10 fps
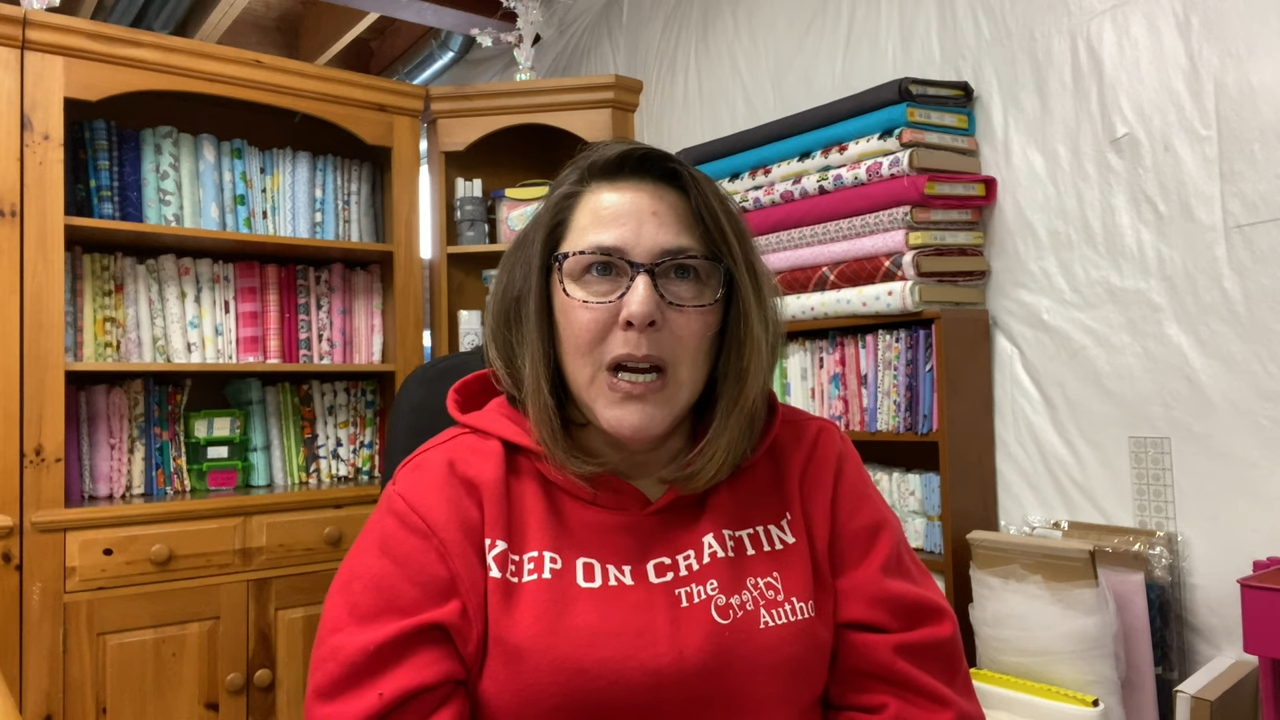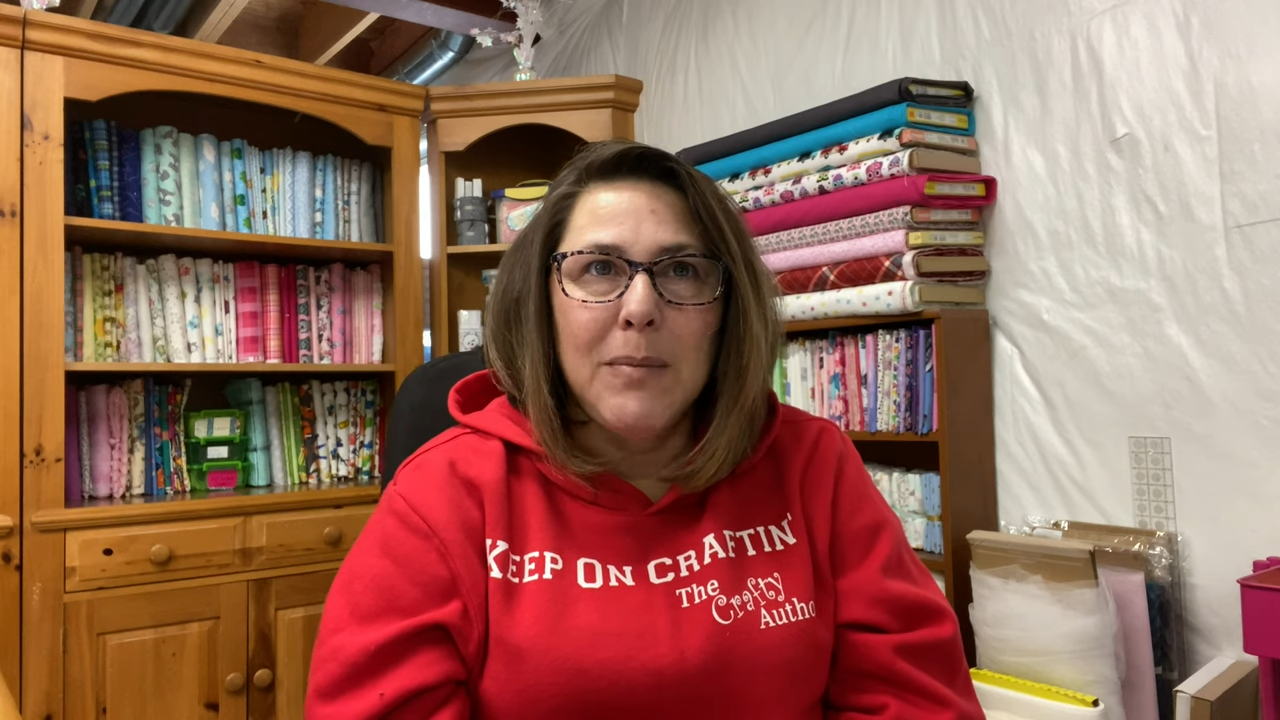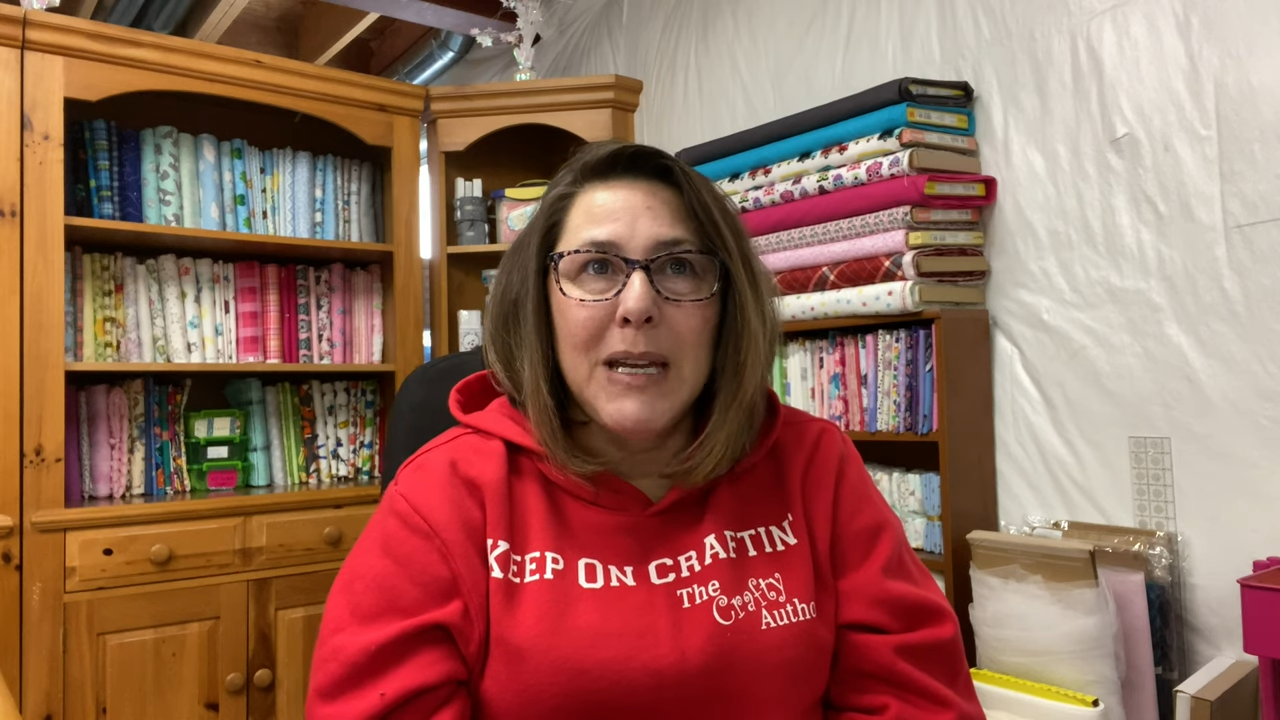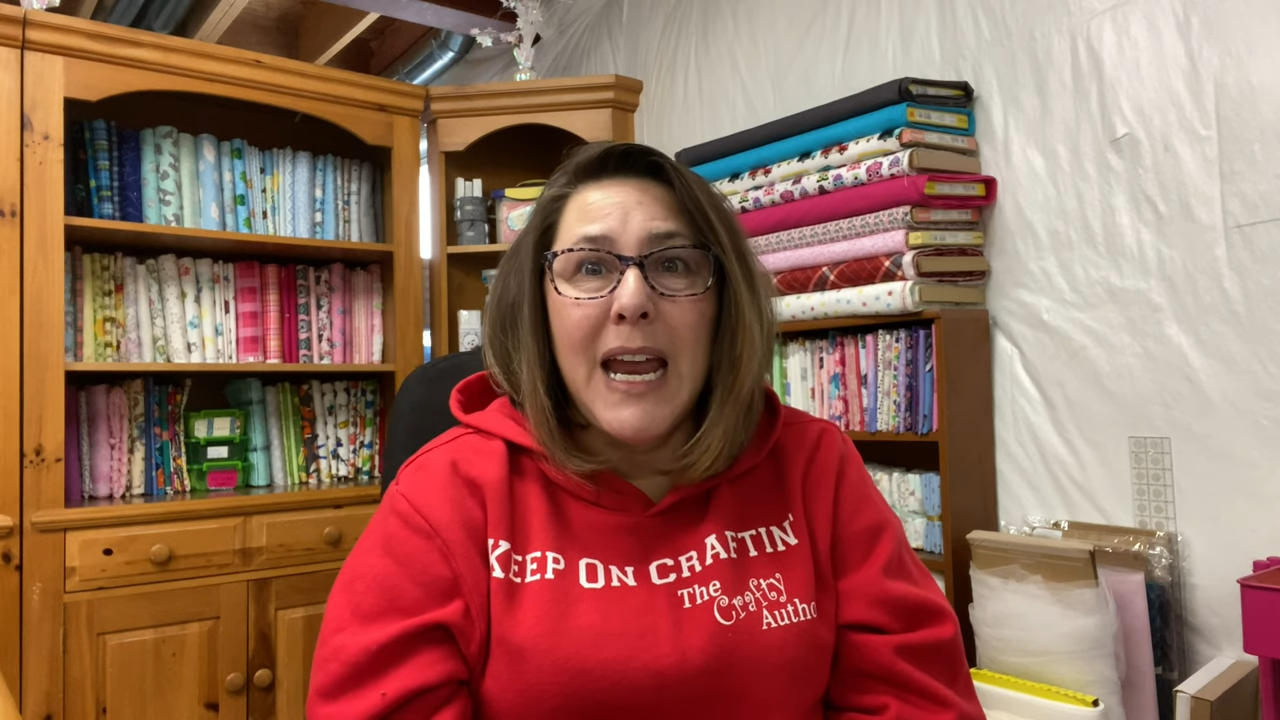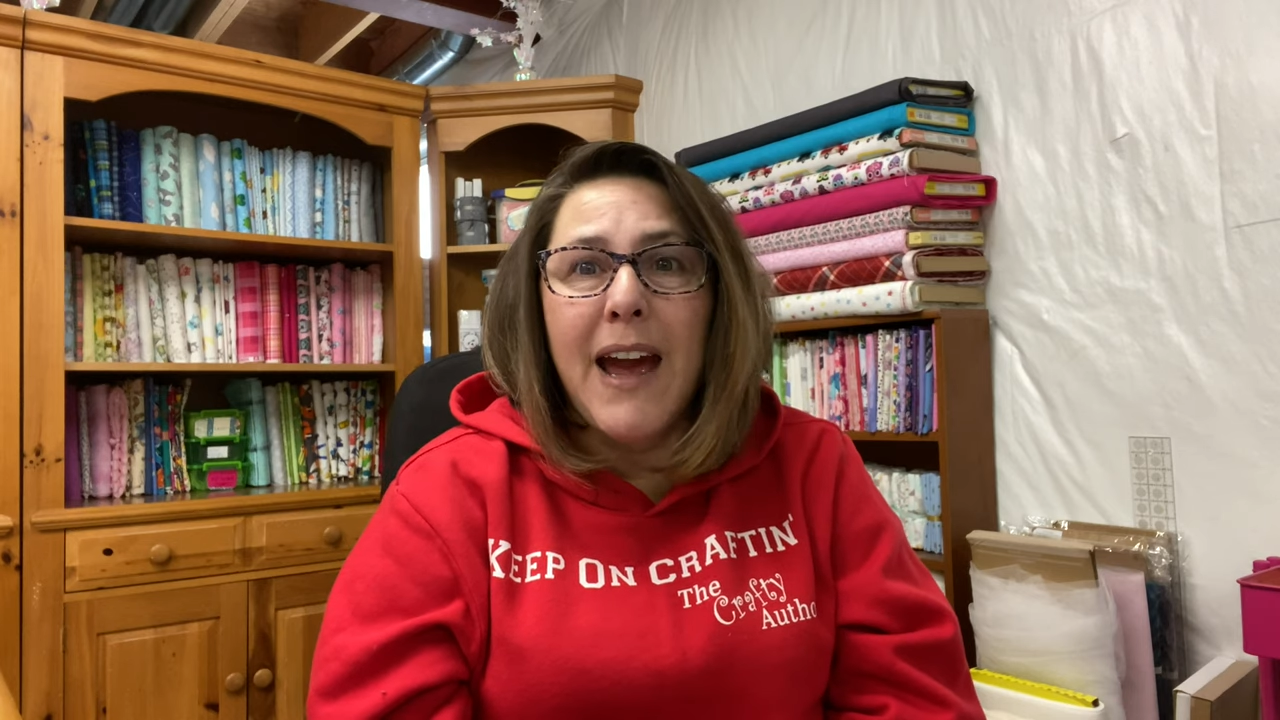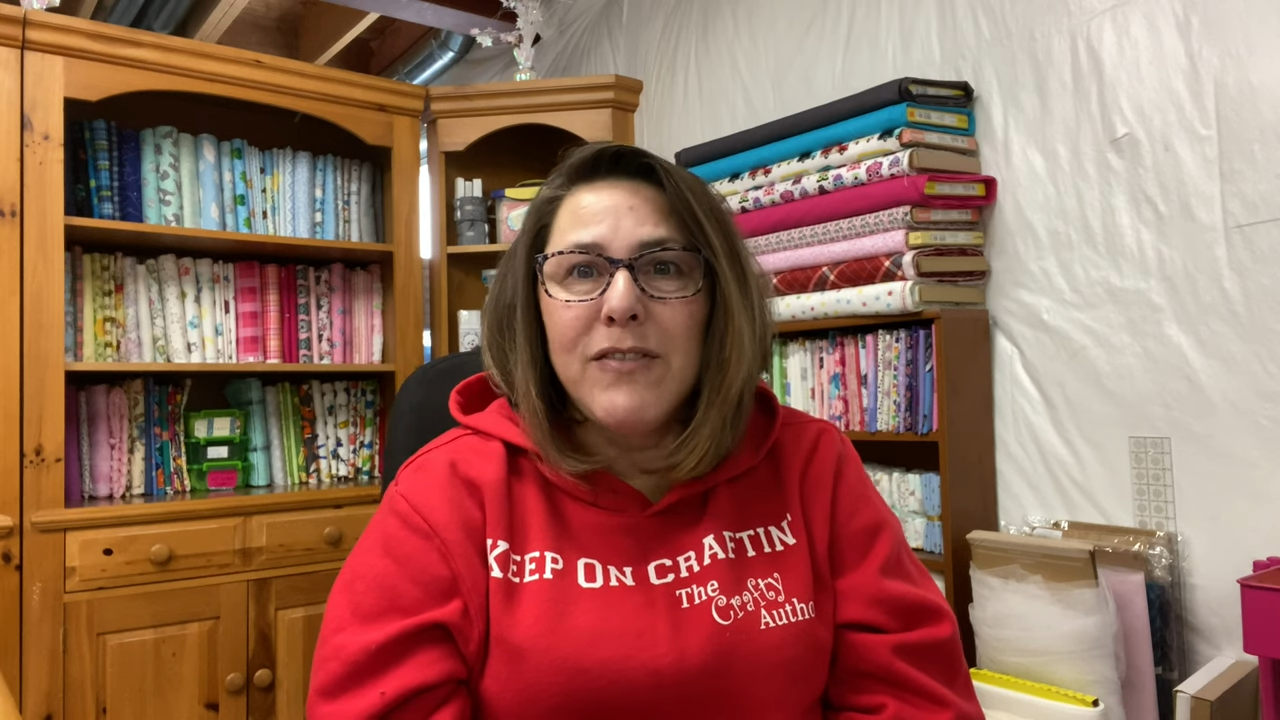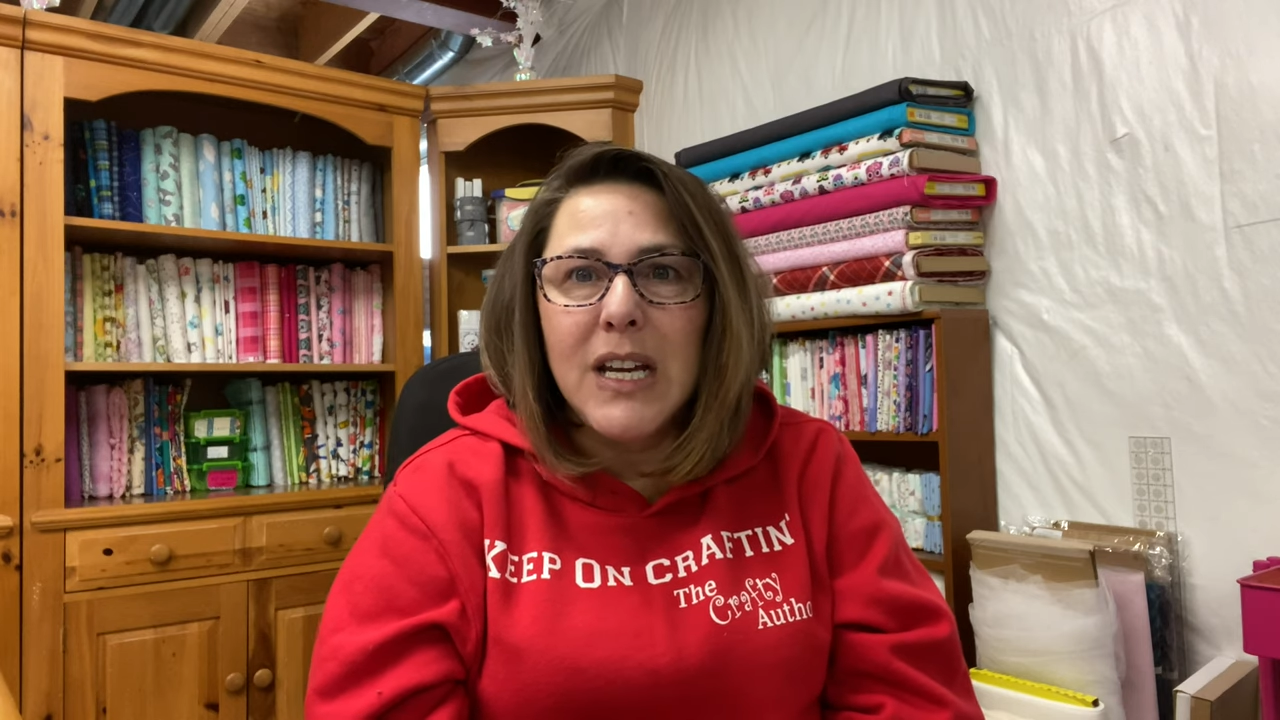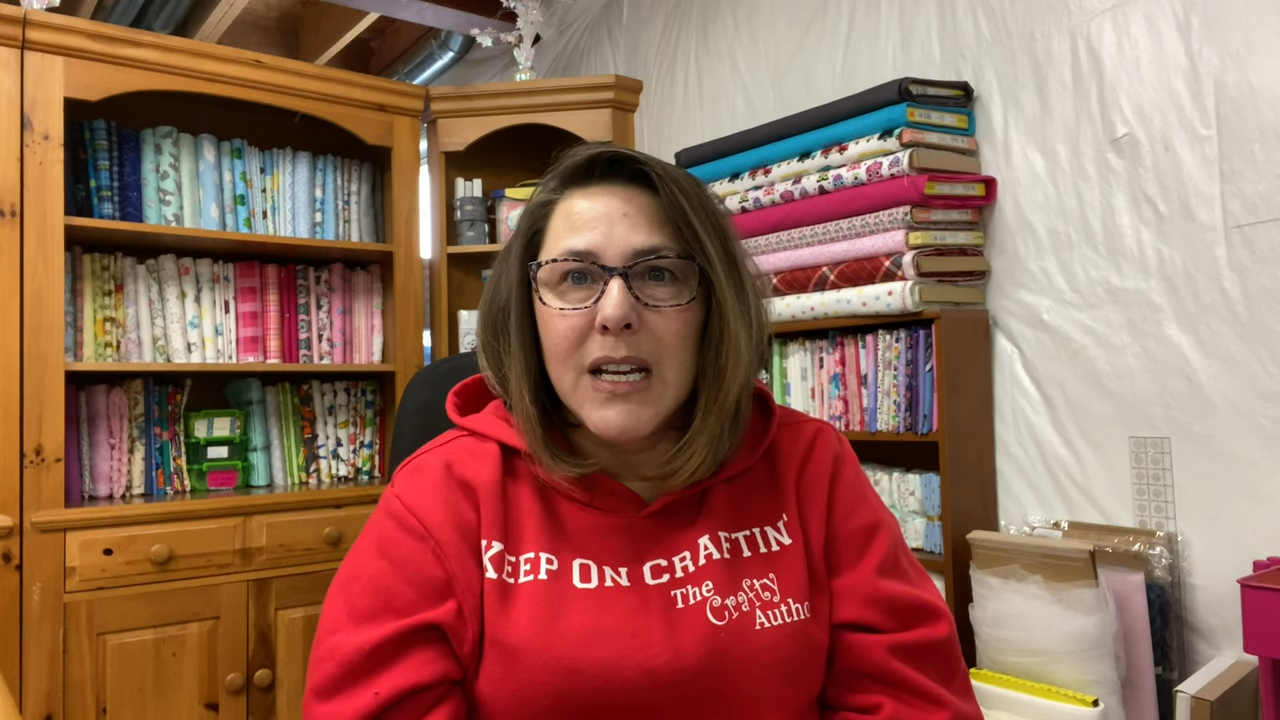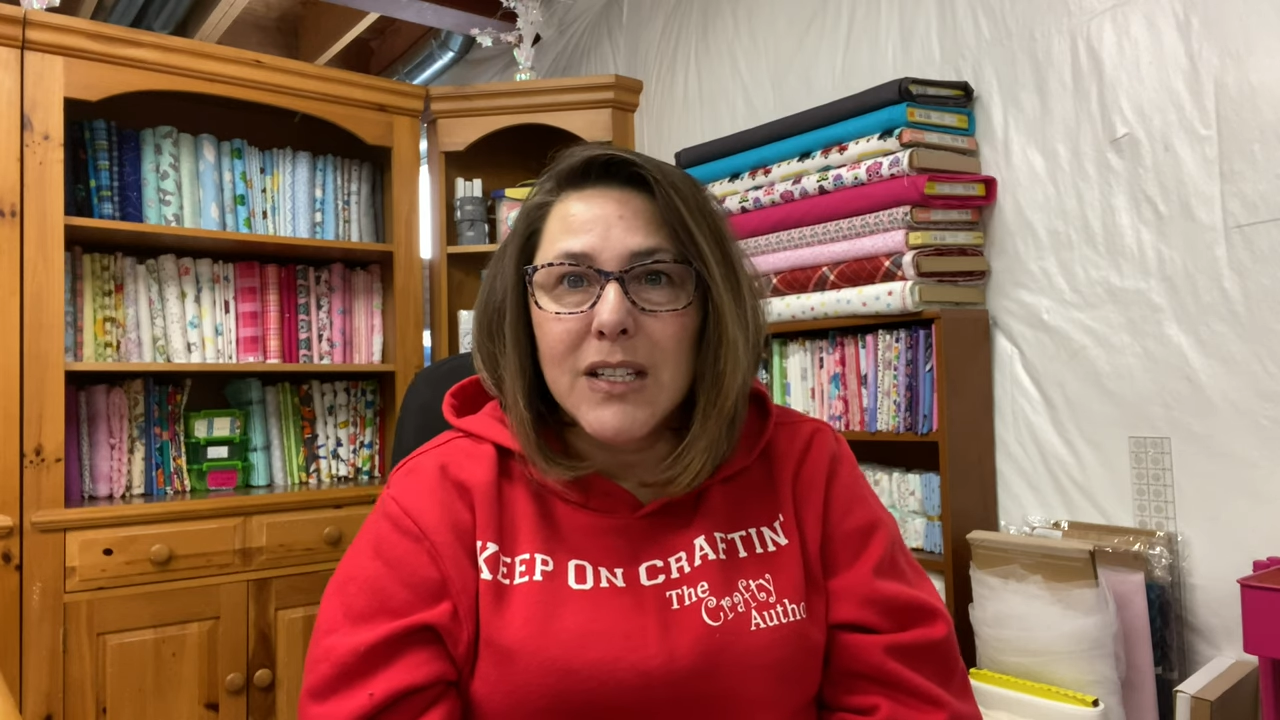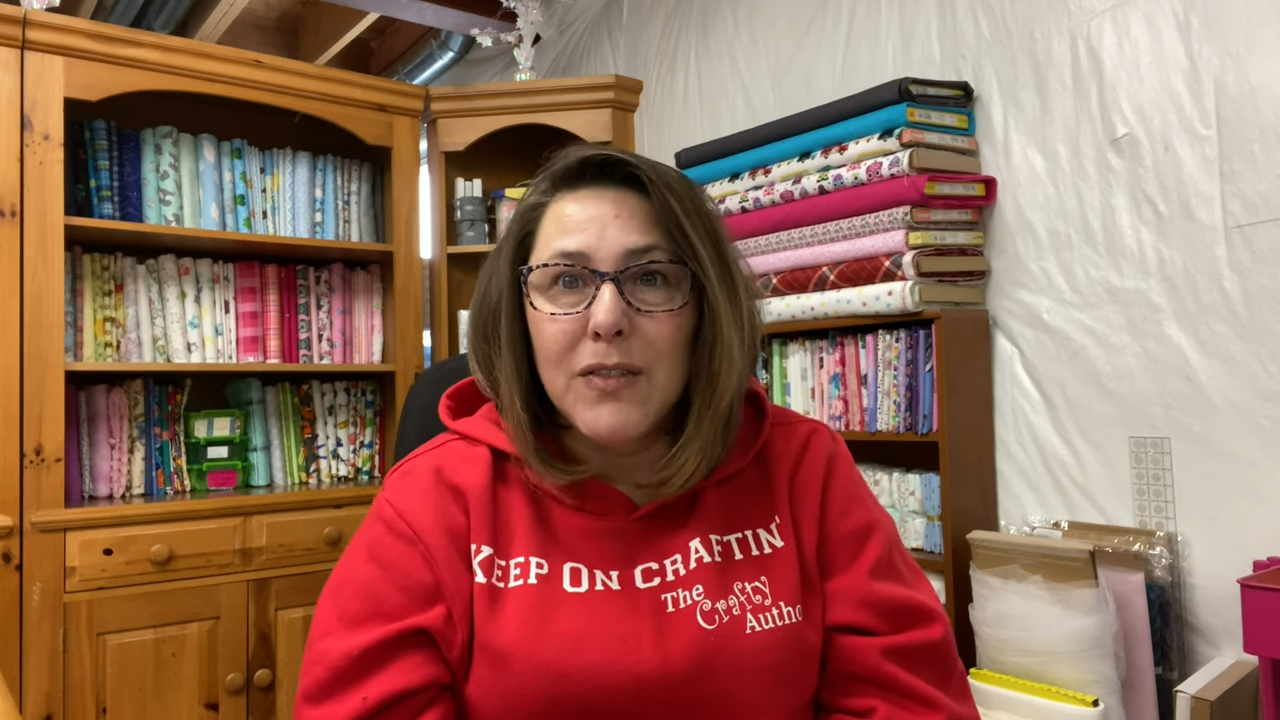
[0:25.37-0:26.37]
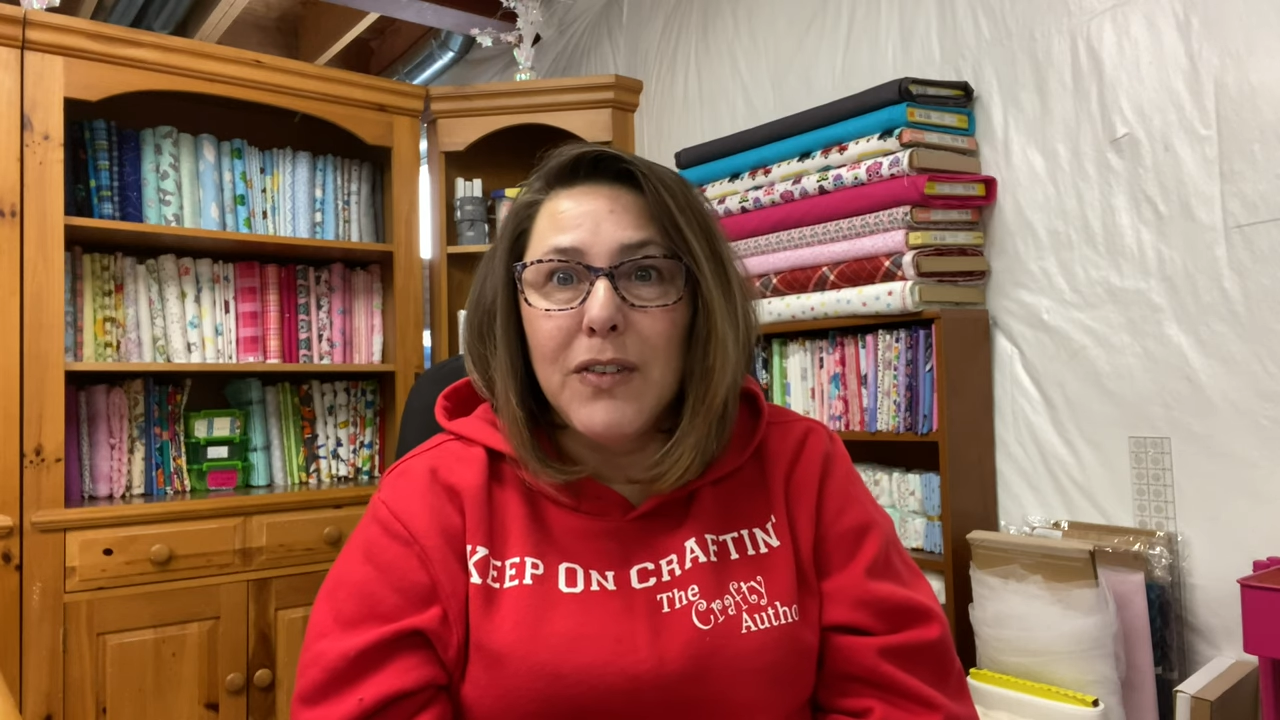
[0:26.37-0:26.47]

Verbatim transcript: I'm going to have to ask